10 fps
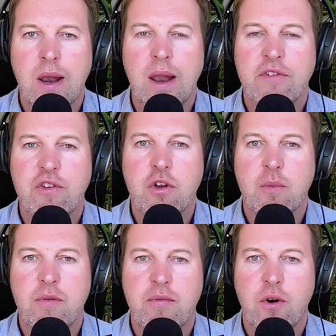Lesson
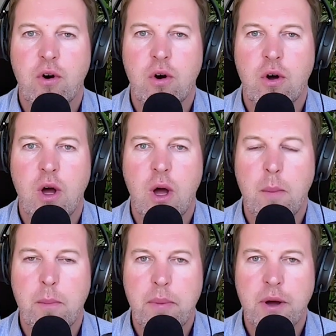number 4,
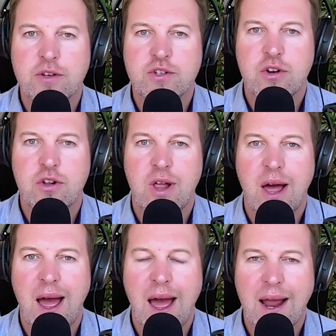personal
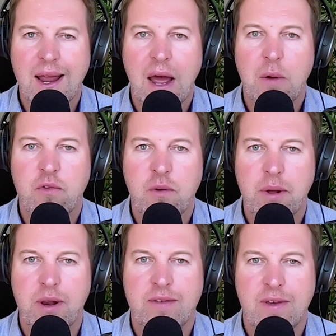
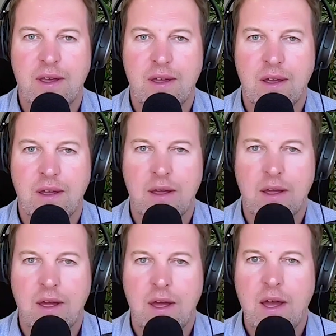accountability.
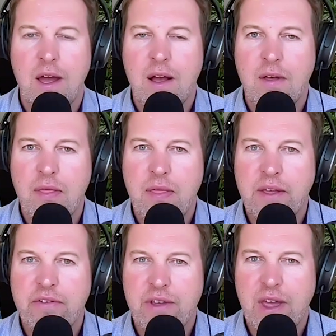
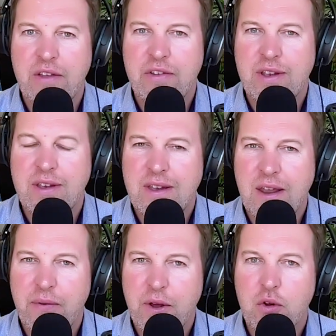This is a
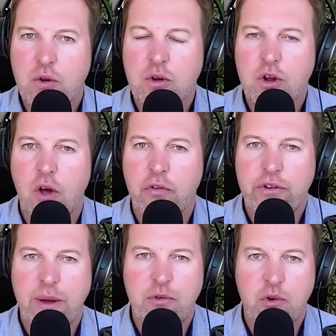difficult
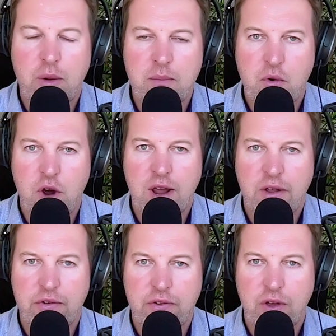concept to
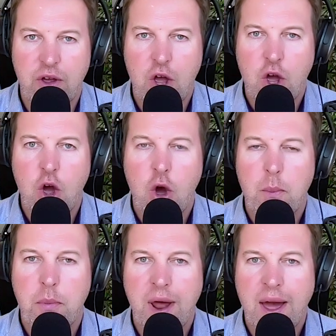embrace,
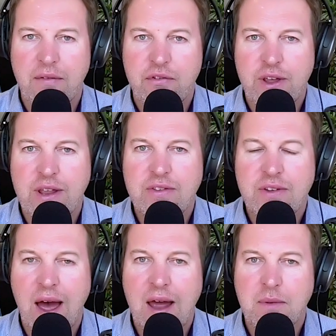but I have seen
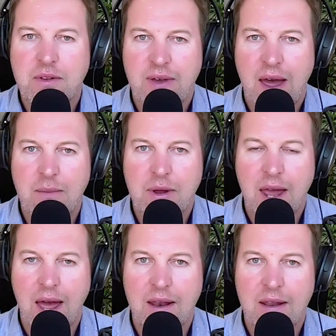time and time
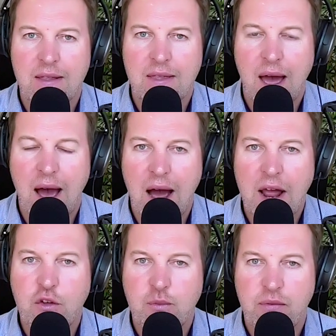again the
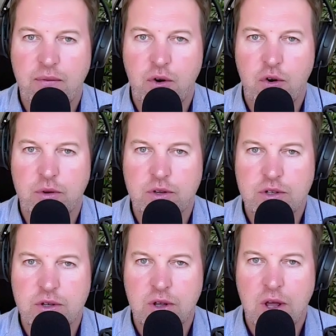highest performers